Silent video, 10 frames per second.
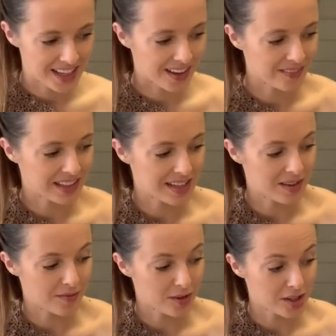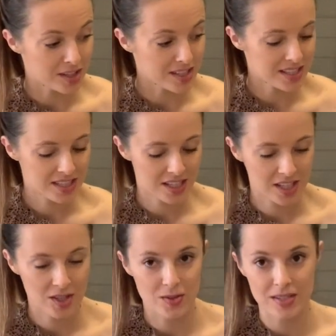I'm gonna first
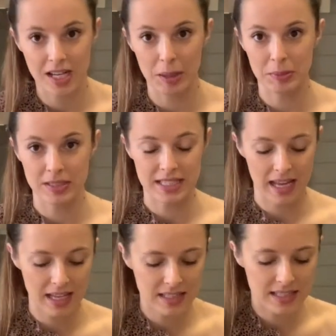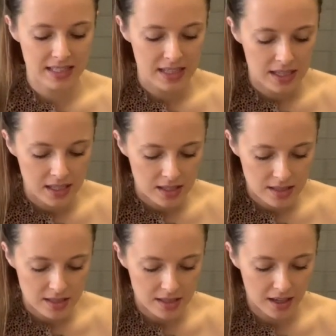use a couple dates
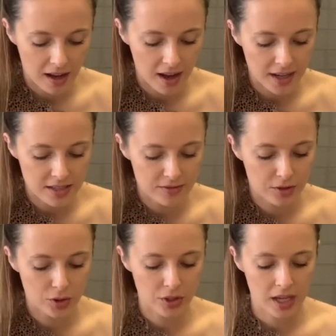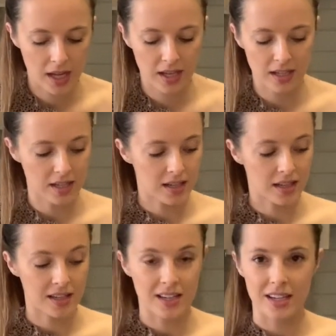to kind of create
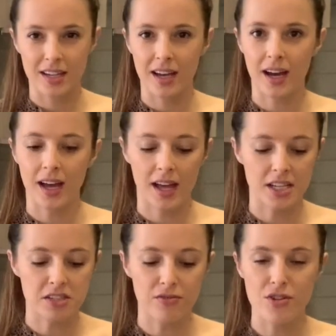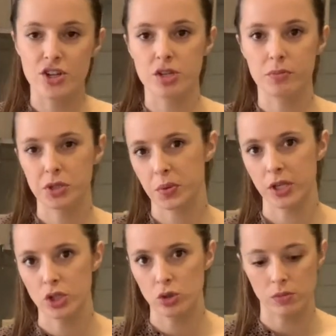a division between
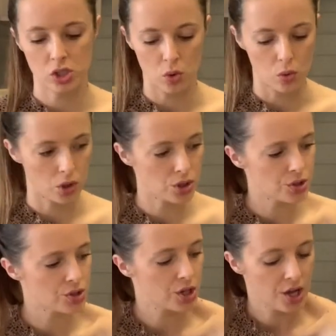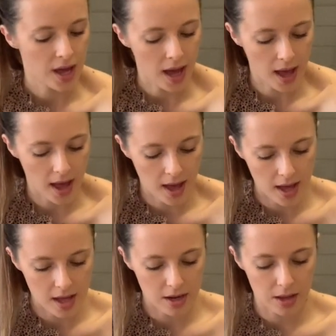too much orange,
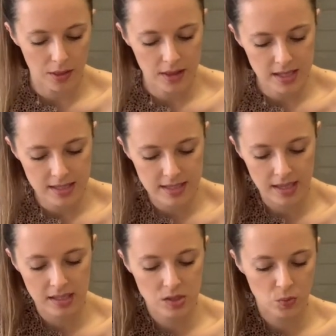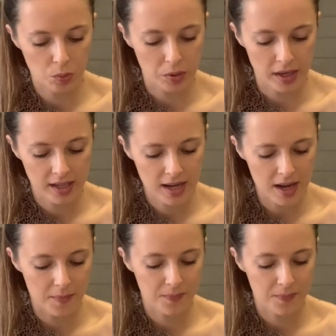and these dates will break it up.